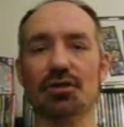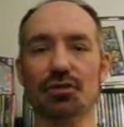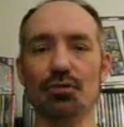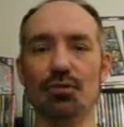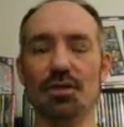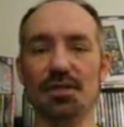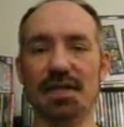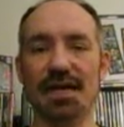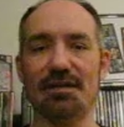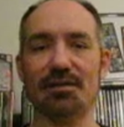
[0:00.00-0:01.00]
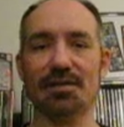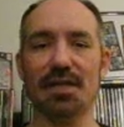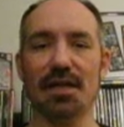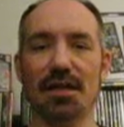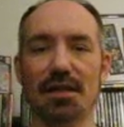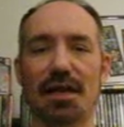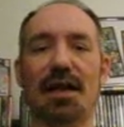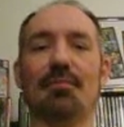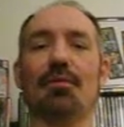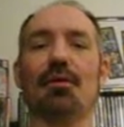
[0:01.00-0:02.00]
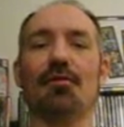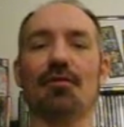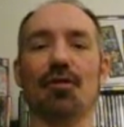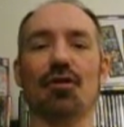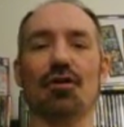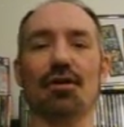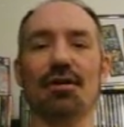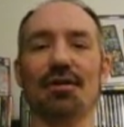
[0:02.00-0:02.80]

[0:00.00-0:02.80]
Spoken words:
2 designers that I prefer,